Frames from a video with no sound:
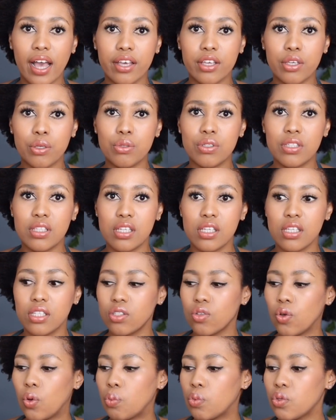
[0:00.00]
I use
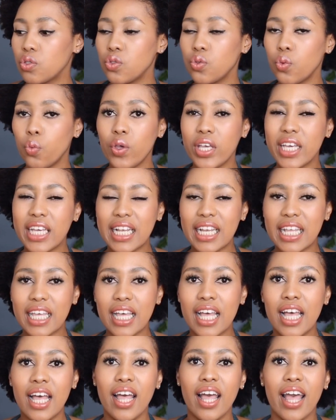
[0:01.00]
this almost
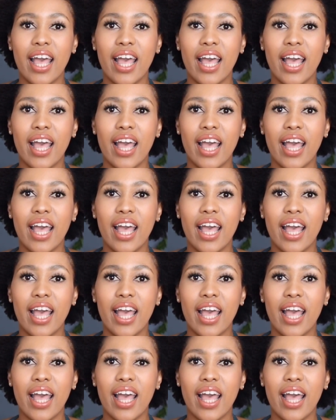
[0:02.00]
weekly.